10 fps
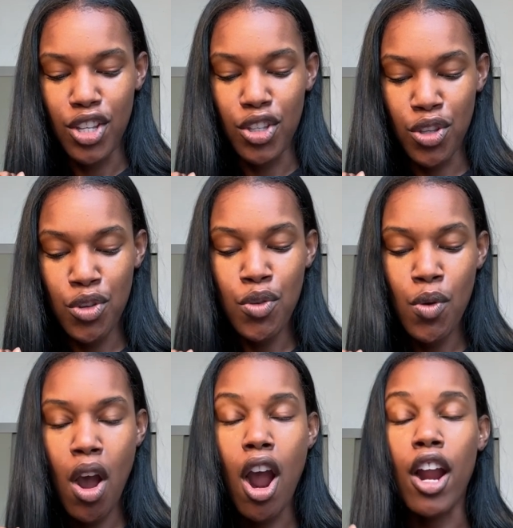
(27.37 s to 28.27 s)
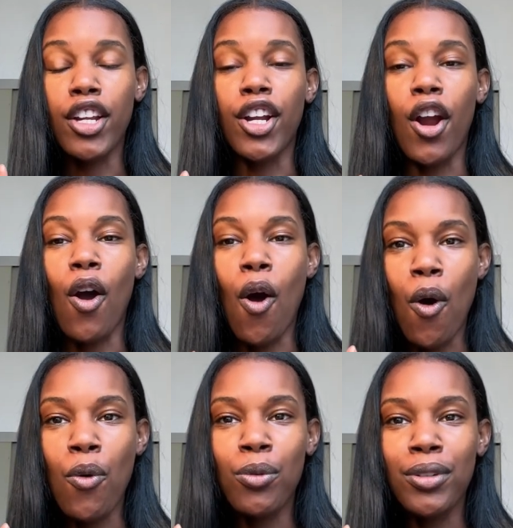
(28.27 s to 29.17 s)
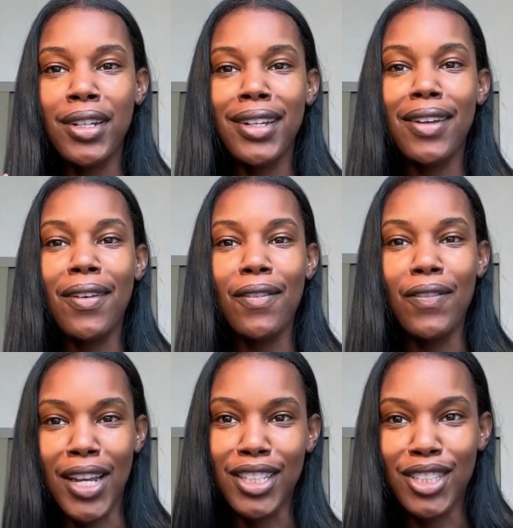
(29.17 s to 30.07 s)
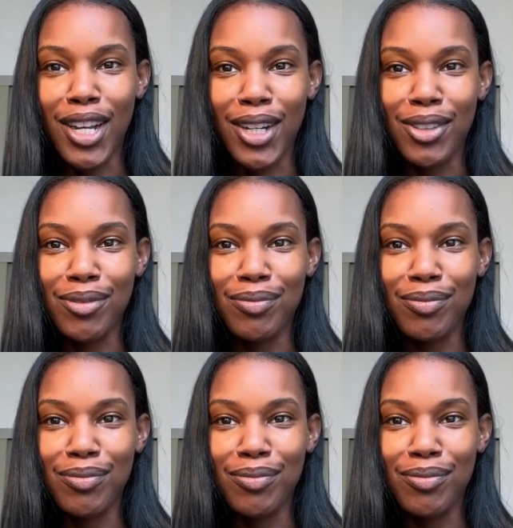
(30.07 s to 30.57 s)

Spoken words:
You are your own victor.